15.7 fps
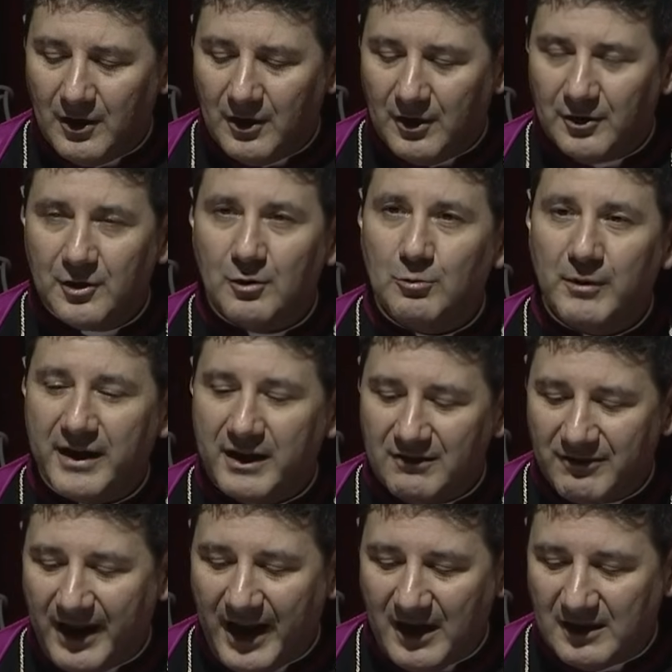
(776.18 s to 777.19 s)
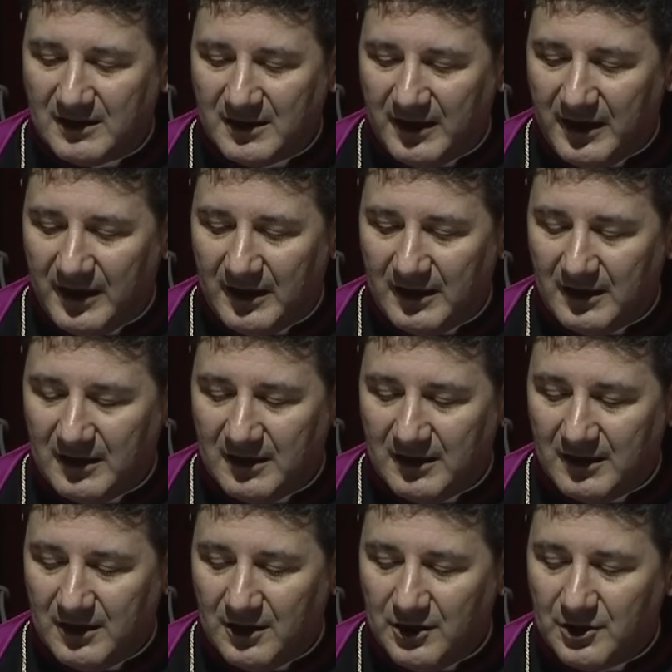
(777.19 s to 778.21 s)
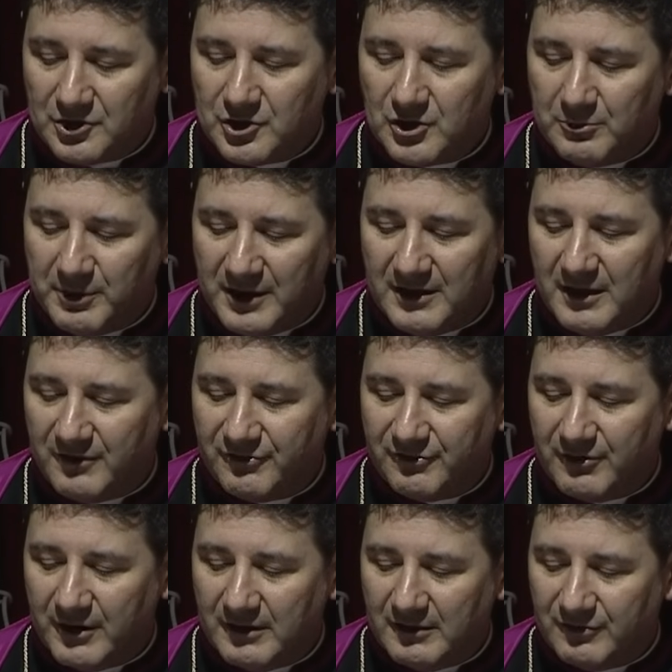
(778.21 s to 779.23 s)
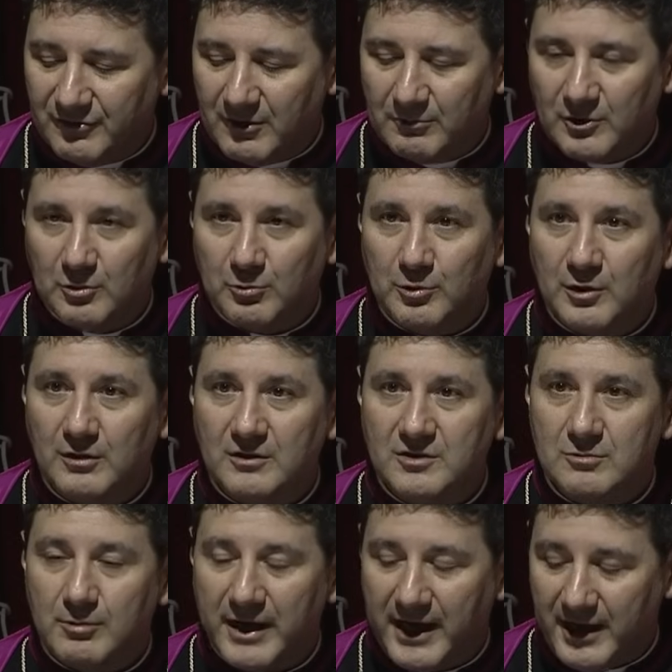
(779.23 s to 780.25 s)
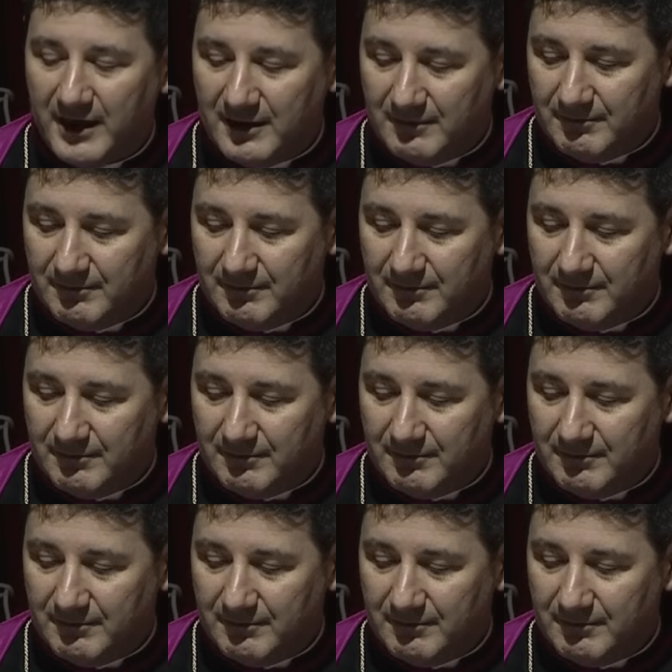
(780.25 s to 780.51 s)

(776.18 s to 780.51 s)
"Your way of acting should be different from the world's way.